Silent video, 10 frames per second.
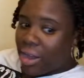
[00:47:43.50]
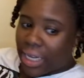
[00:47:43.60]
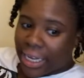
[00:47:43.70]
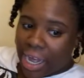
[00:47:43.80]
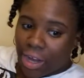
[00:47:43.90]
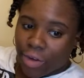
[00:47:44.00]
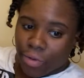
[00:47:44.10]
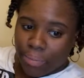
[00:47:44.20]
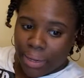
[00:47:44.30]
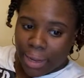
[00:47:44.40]
like y'all can
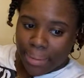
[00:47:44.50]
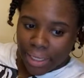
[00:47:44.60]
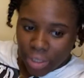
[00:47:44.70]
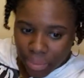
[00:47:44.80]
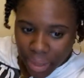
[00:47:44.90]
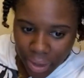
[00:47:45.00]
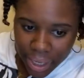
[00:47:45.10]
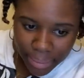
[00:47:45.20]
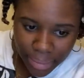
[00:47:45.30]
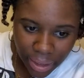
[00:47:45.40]
reply back to me. Okay,
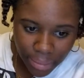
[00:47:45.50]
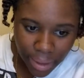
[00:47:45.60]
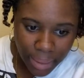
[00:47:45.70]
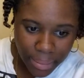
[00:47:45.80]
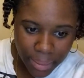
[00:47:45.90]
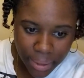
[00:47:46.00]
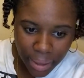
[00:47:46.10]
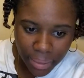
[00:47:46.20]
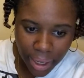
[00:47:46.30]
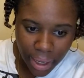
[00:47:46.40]
I'm gonna look at my
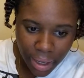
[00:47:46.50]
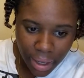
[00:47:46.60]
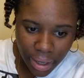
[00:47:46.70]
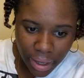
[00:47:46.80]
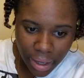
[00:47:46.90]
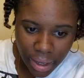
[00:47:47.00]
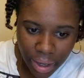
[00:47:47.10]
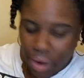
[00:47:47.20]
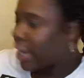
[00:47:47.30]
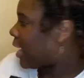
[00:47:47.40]
playback.
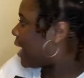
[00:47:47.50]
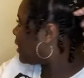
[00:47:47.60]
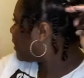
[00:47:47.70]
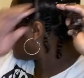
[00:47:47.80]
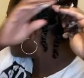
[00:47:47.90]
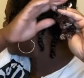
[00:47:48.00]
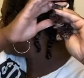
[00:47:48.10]
Okay, I think y'all can